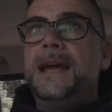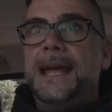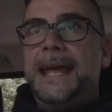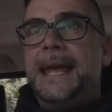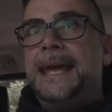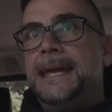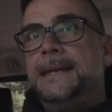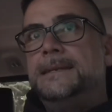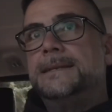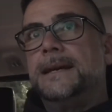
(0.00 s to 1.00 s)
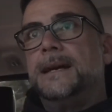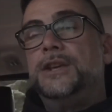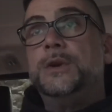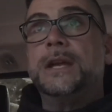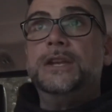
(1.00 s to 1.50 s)
and
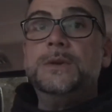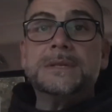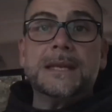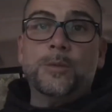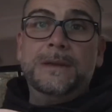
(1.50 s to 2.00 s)
you can use them.